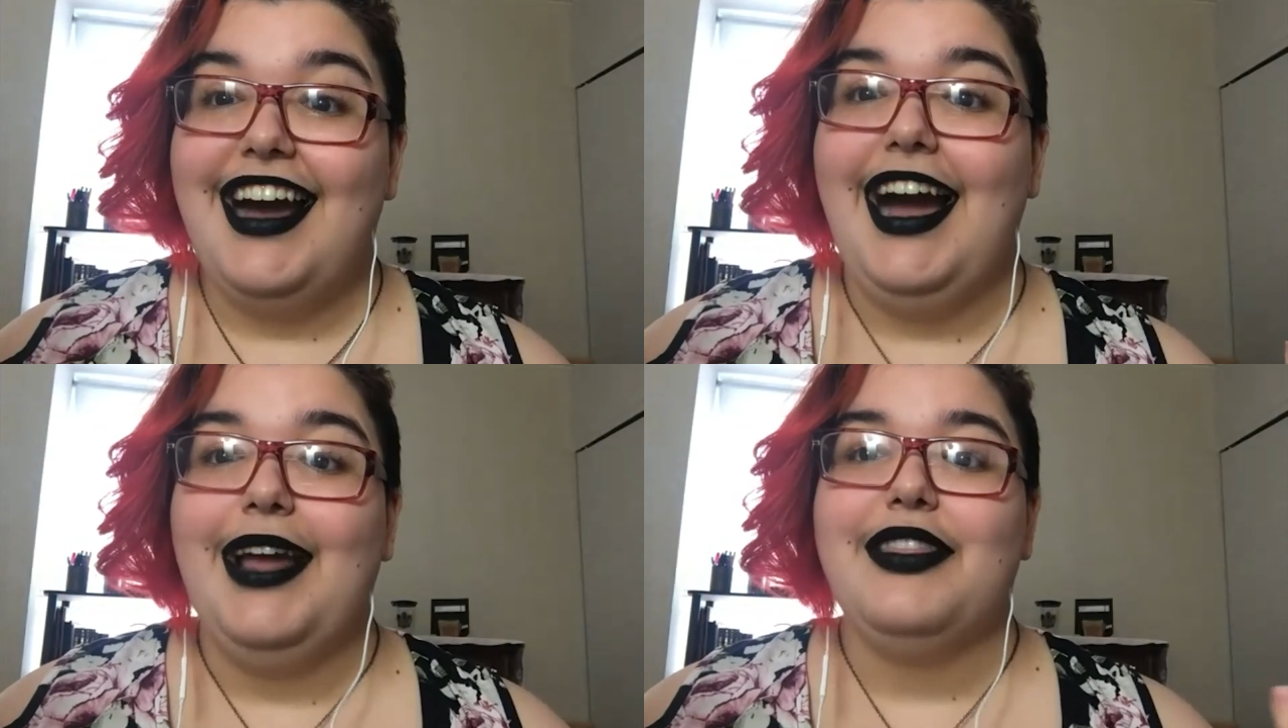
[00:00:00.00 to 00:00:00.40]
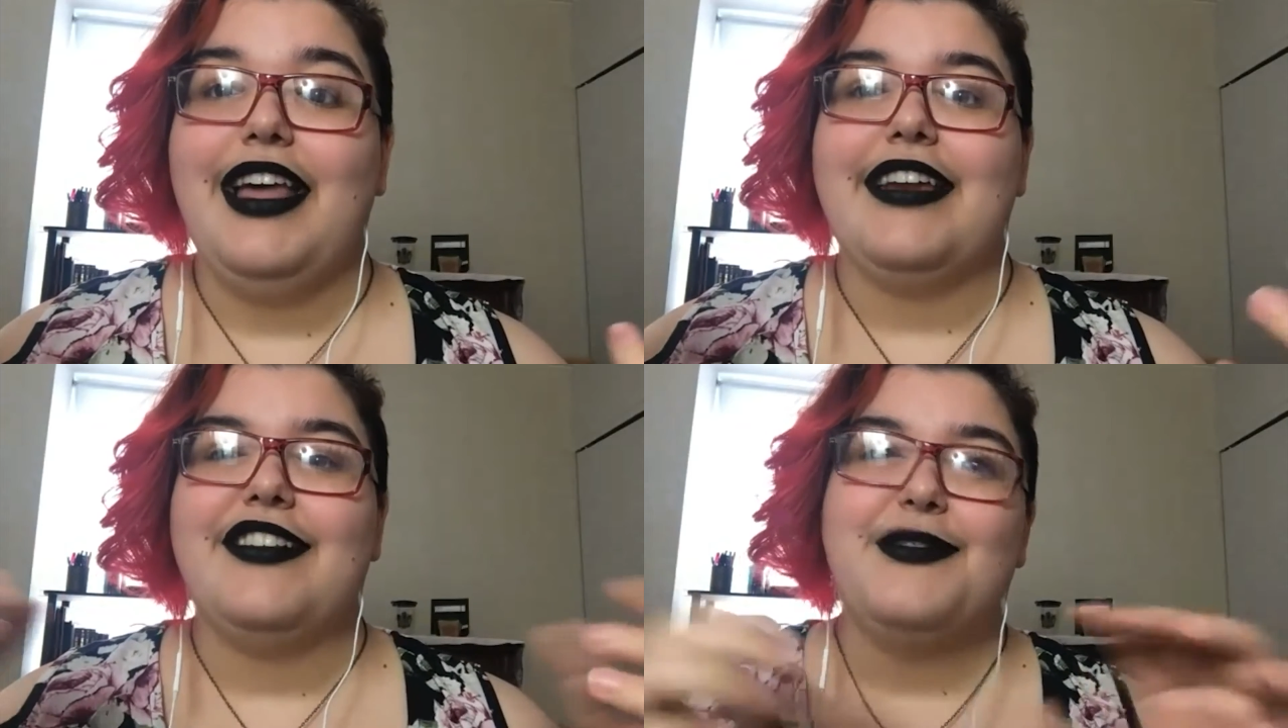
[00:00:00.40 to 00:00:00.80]
i
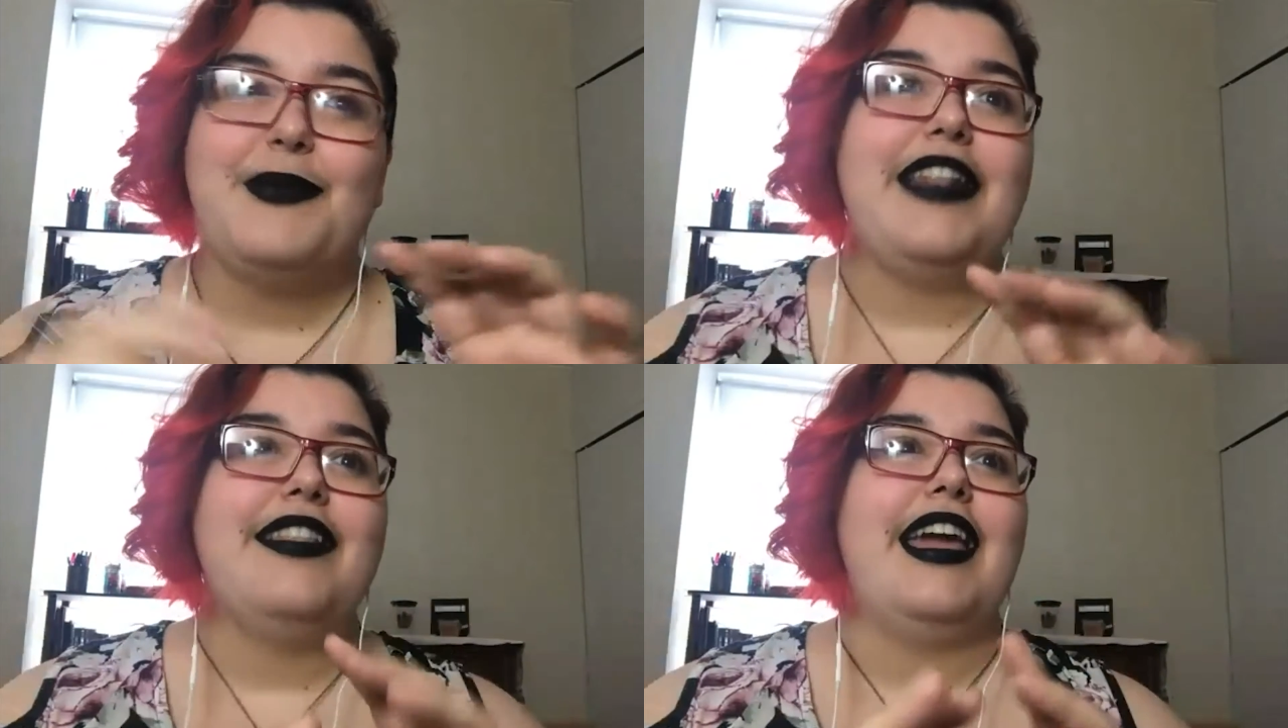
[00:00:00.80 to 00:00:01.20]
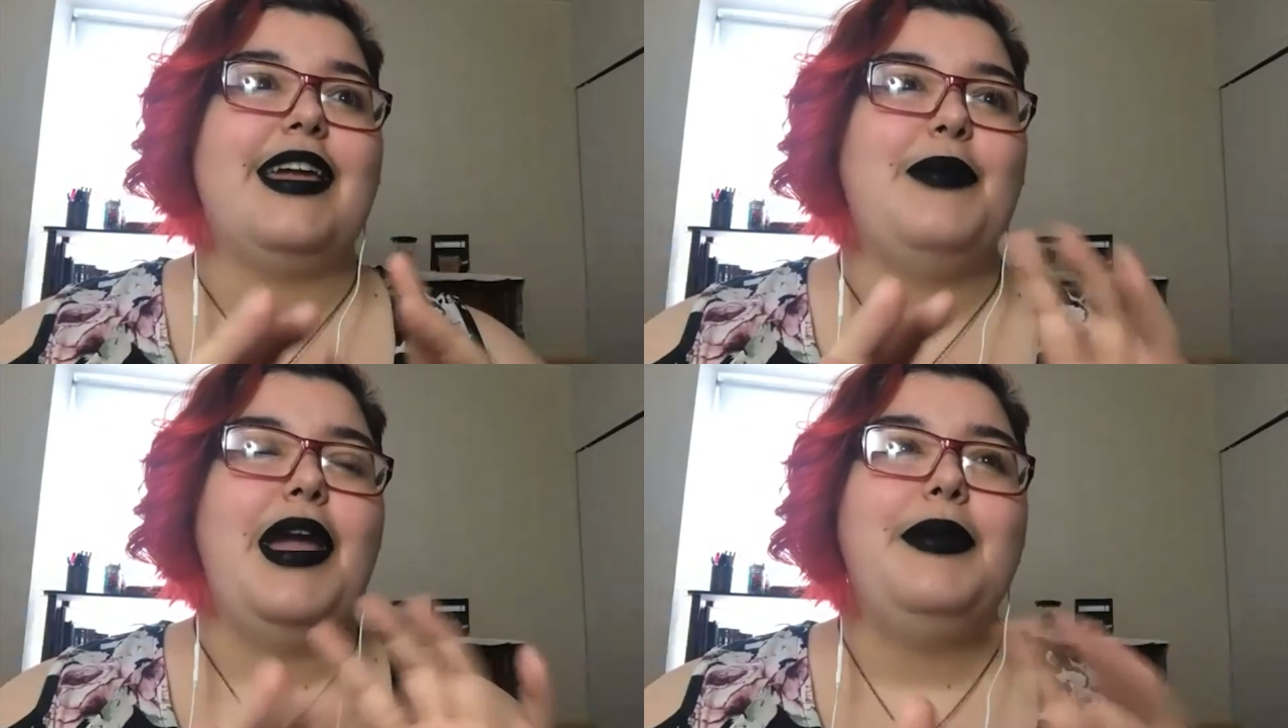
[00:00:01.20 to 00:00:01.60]
like spent
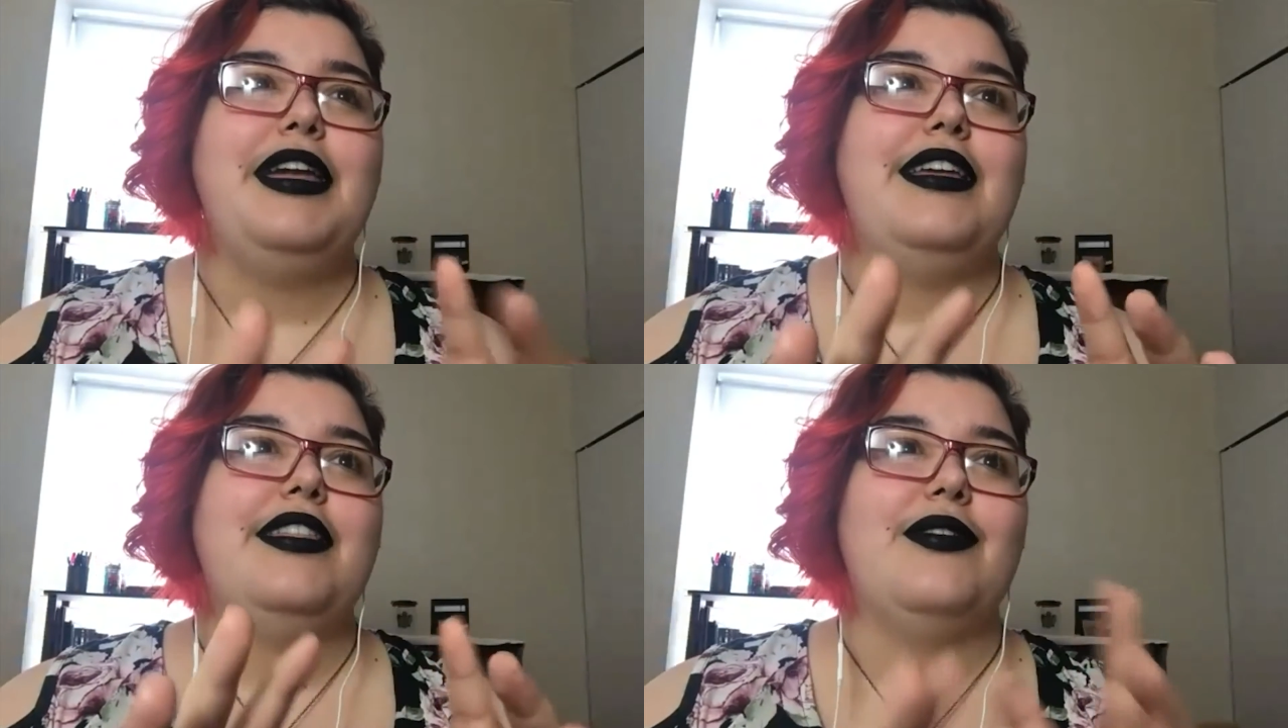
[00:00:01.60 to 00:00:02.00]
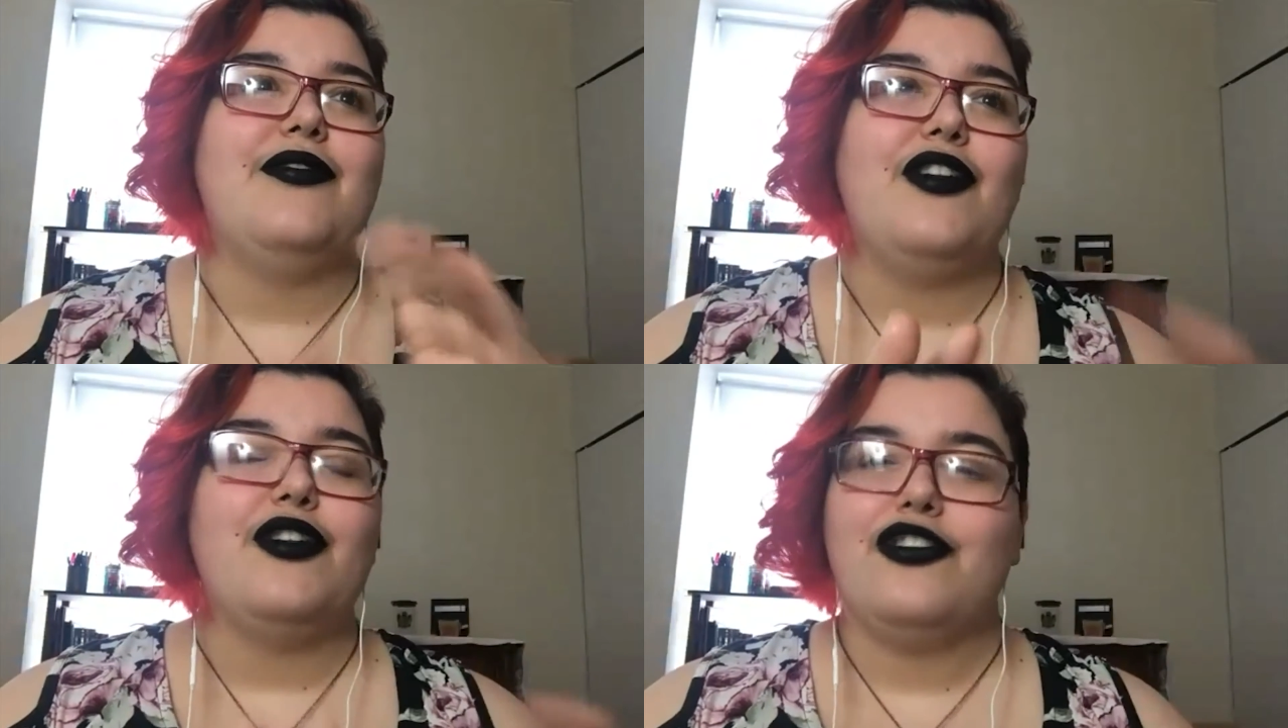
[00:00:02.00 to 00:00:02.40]
like maybe the
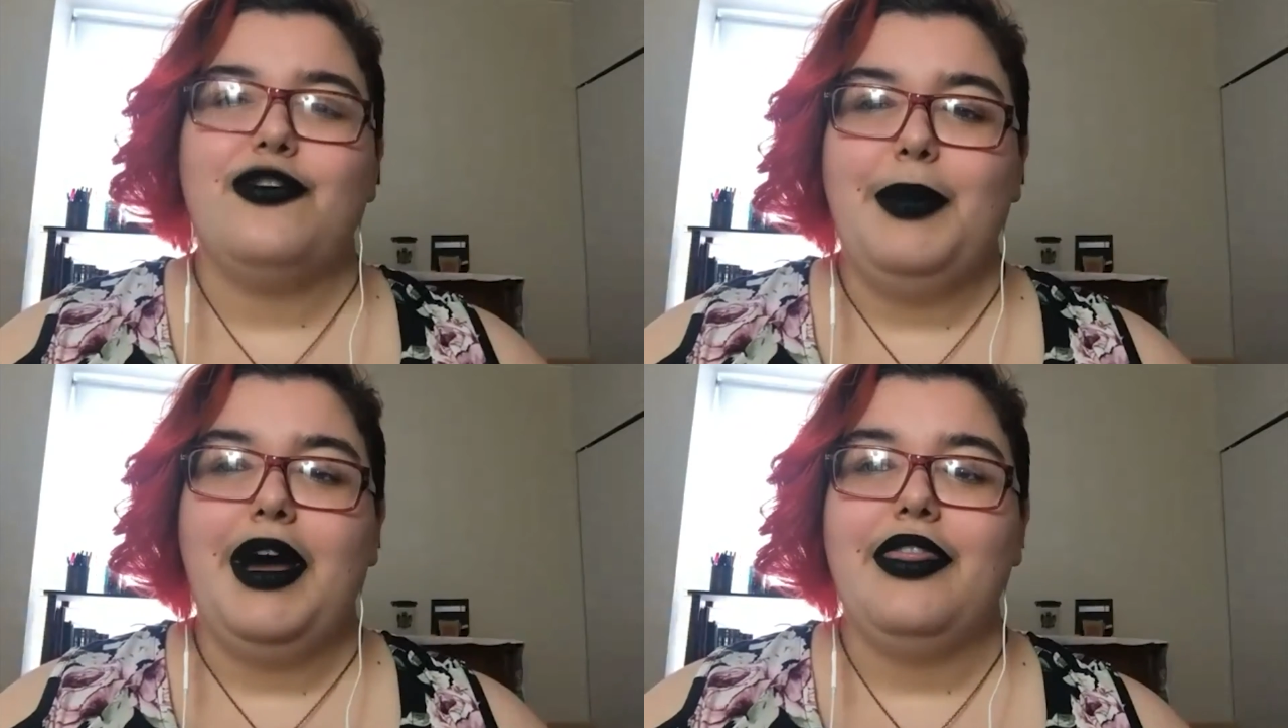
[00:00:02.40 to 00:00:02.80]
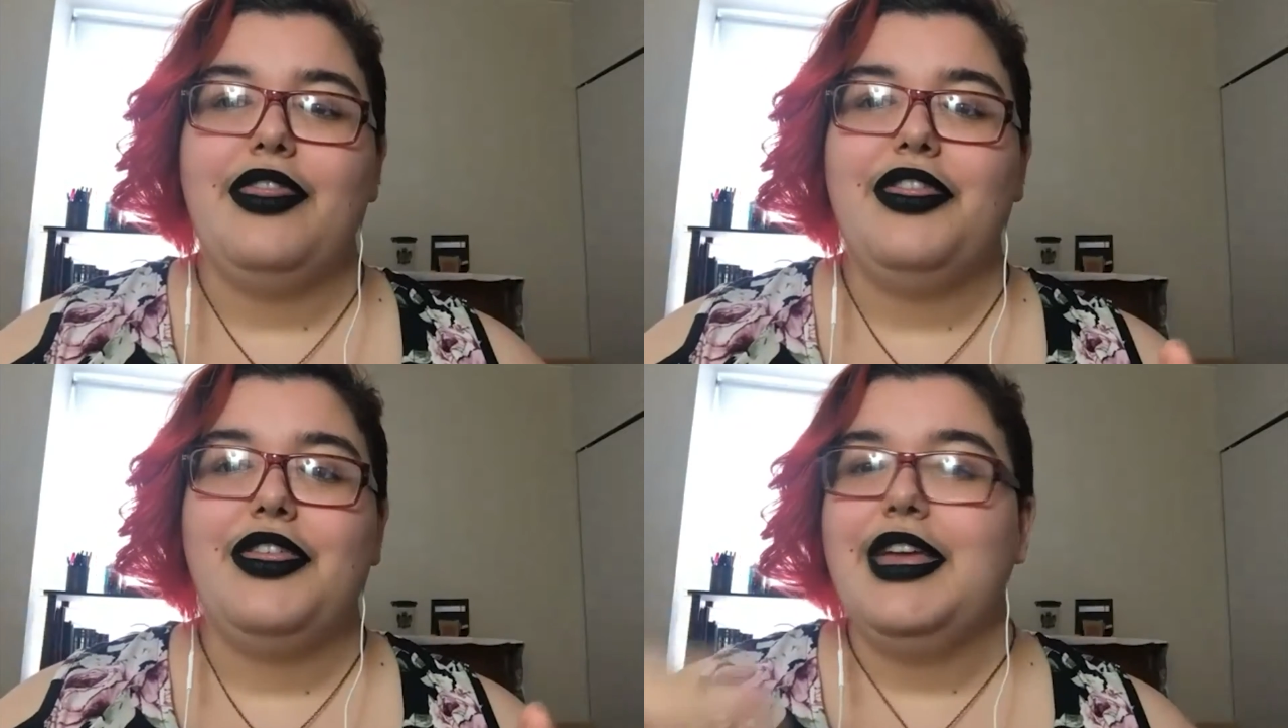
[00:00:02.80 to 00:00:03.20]
first month
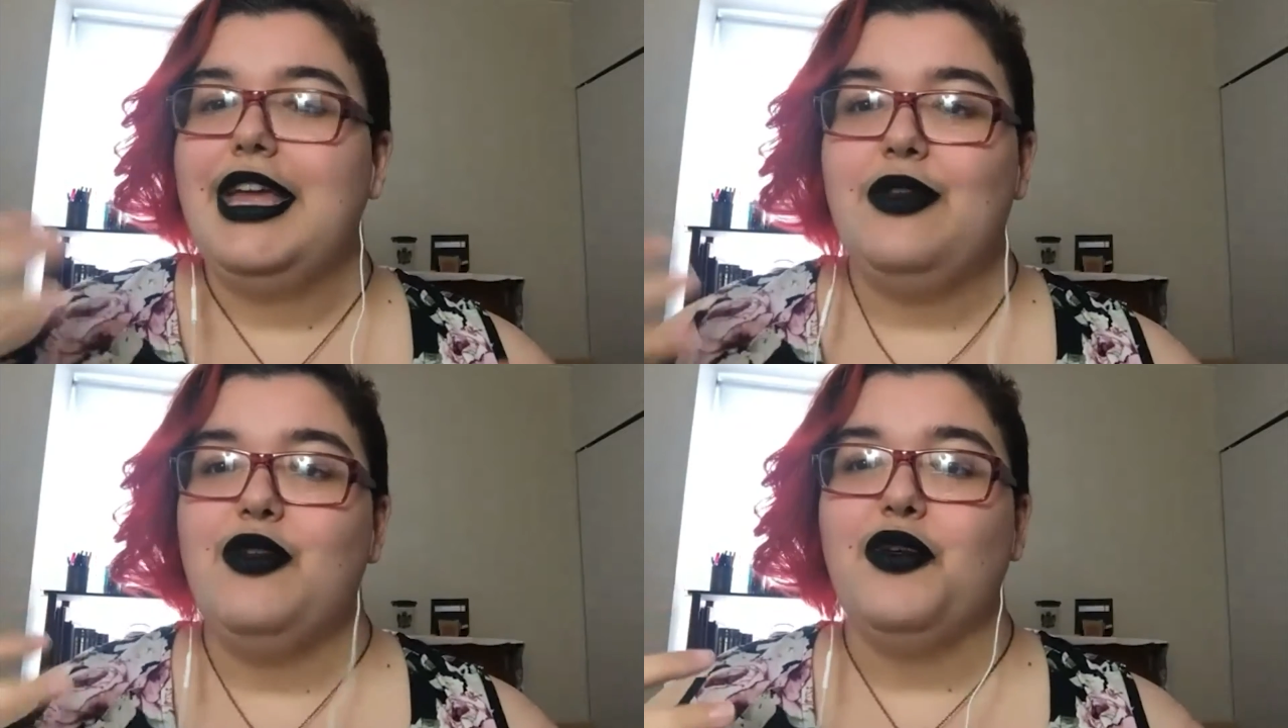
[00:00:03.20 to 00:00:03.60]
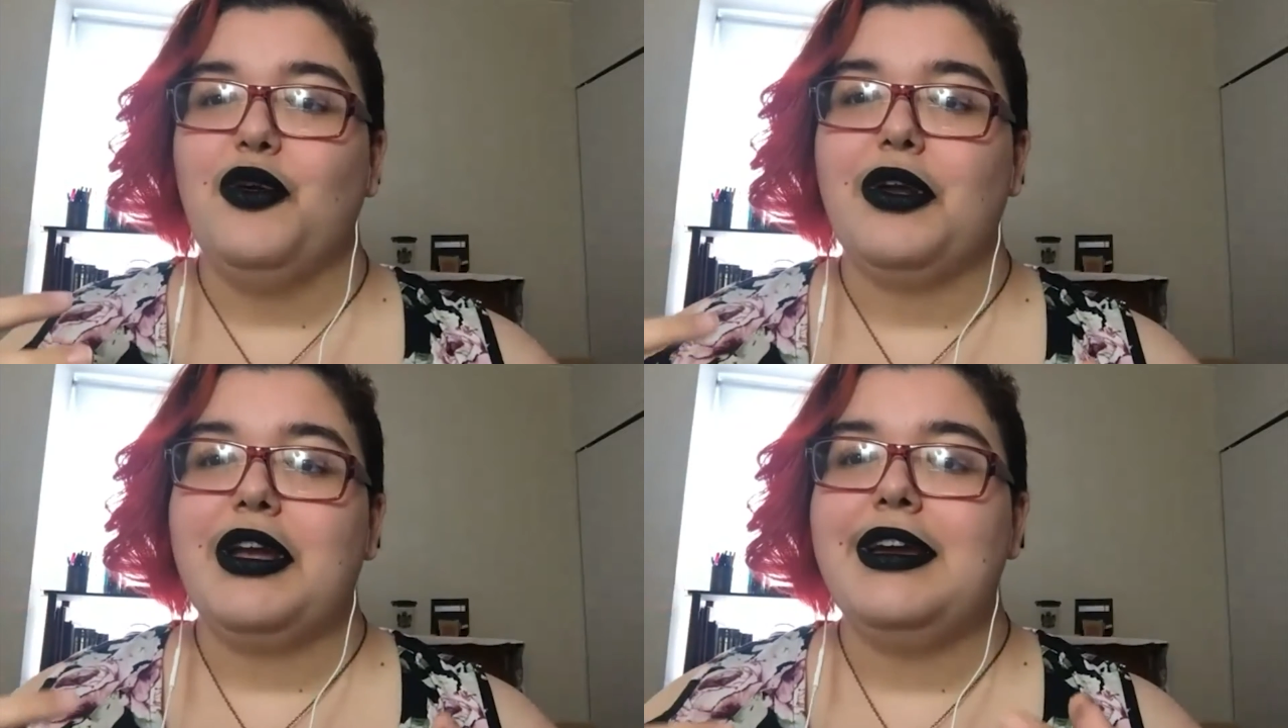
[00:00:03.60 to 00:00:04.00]
in new
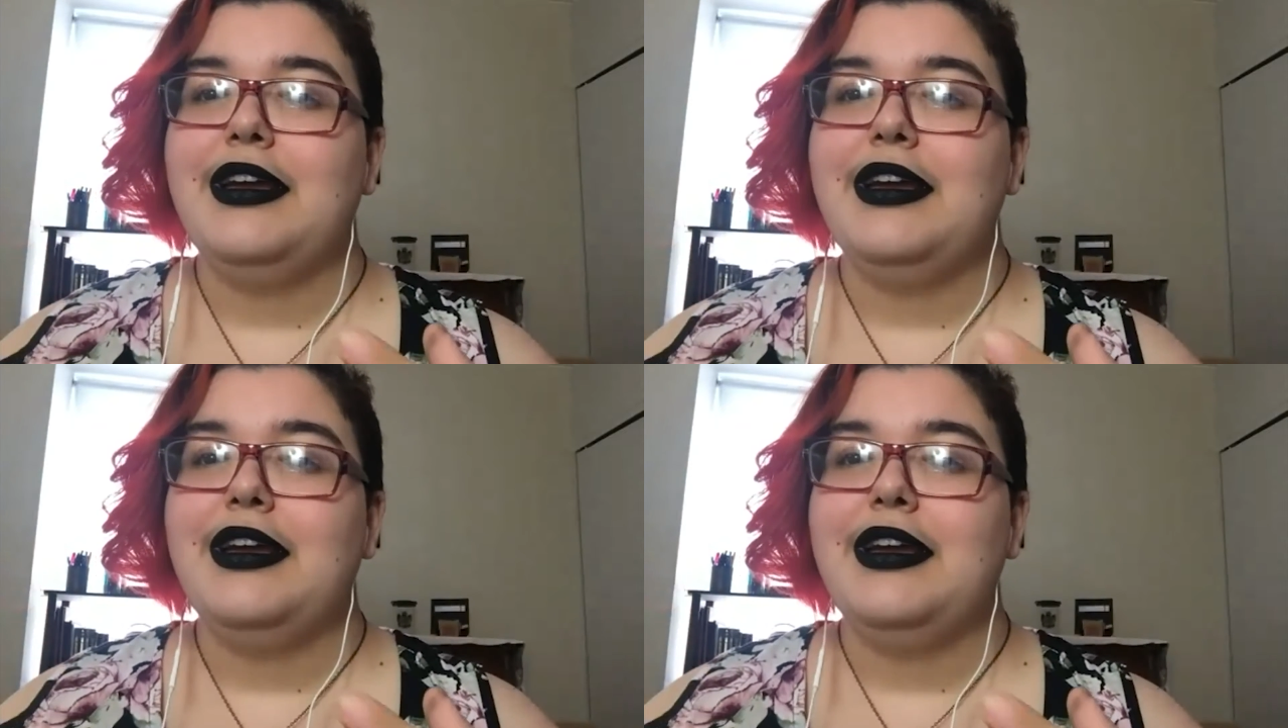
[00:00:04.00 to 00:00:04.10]
york